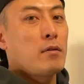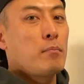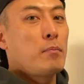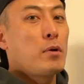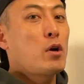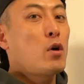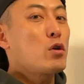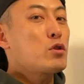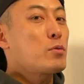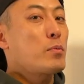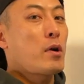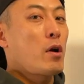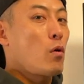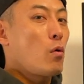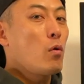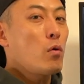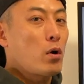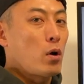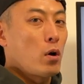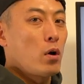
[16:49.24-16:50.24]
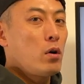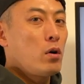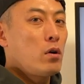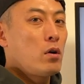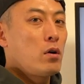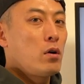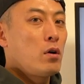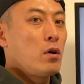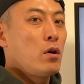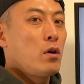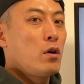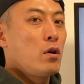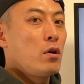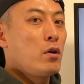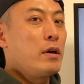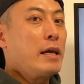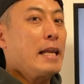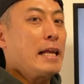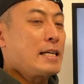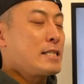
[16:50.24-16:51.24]
Because of your order,
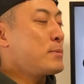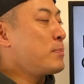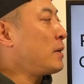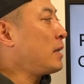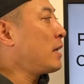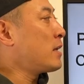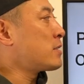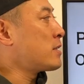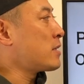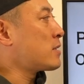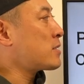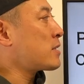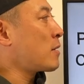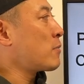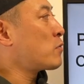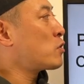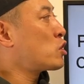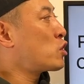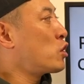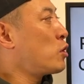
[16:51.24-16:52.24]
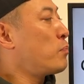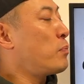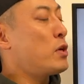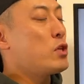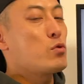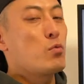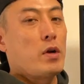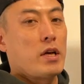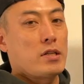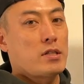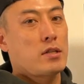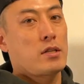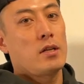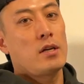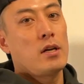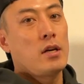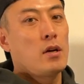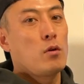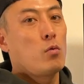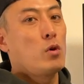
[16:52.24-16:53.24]
you can experience some slippage risk,
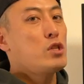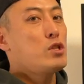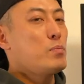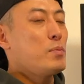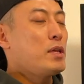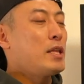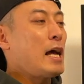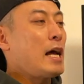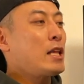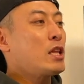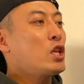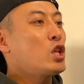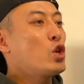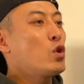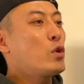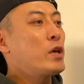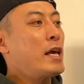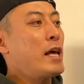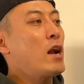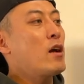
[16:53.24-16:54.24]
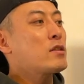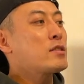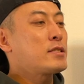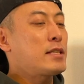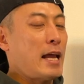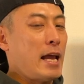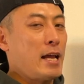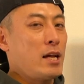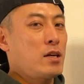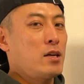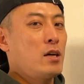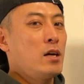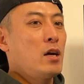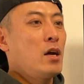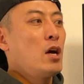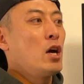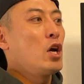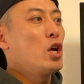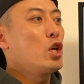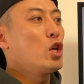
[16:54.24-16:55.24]
which means that you cannot take
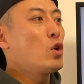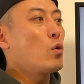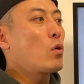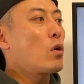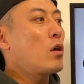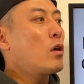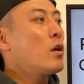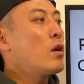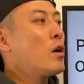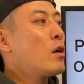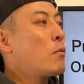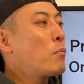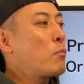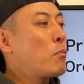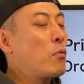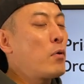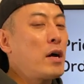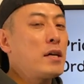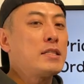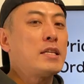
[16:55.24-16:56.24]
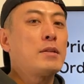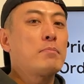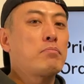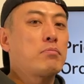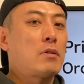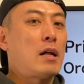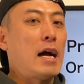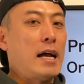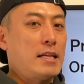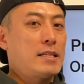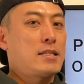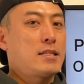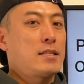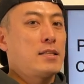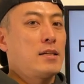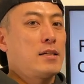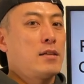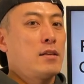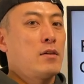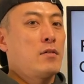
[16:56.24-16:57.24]
your present price
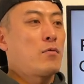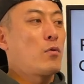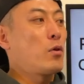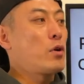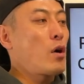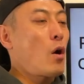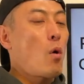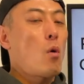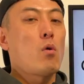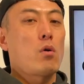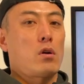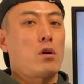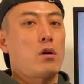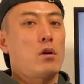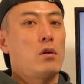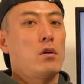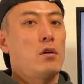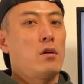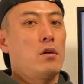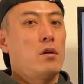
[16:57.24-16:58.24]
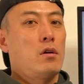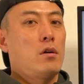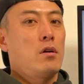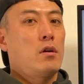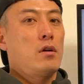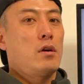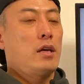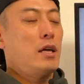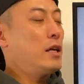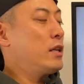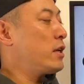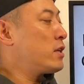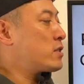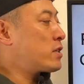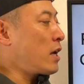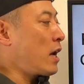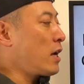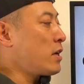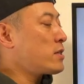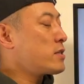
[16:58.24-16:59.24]
for your order. In this
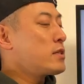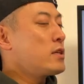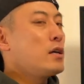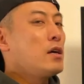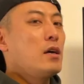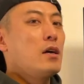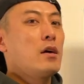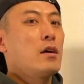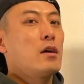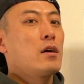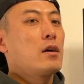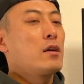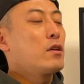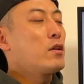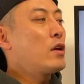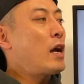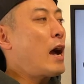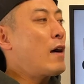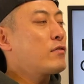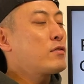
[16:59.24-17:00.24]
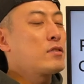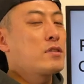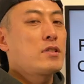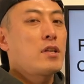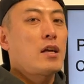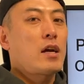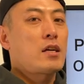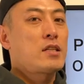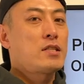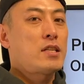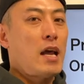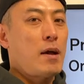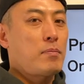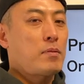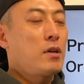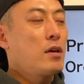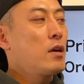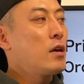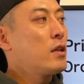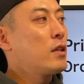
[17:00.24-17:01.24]
case, you have to
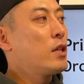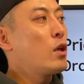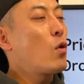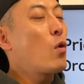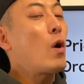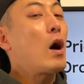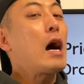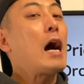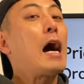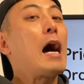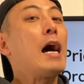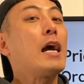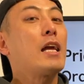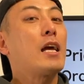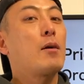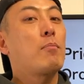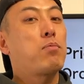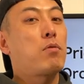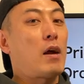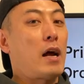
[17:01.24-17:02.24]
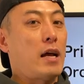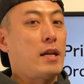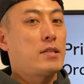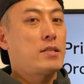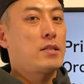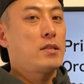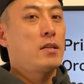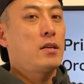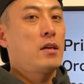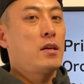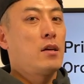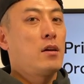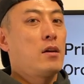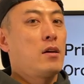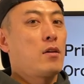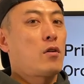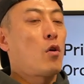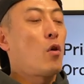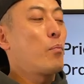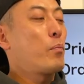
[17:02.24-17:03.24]
accept a little higher price
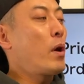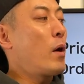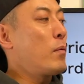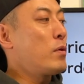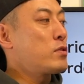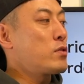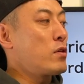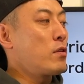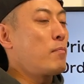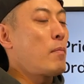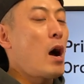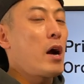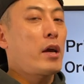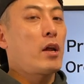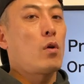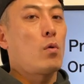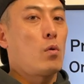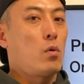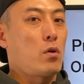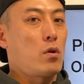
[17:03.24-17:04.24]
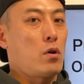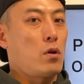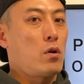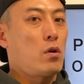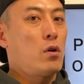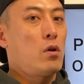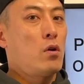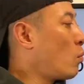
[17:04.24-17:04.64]
compared with your market order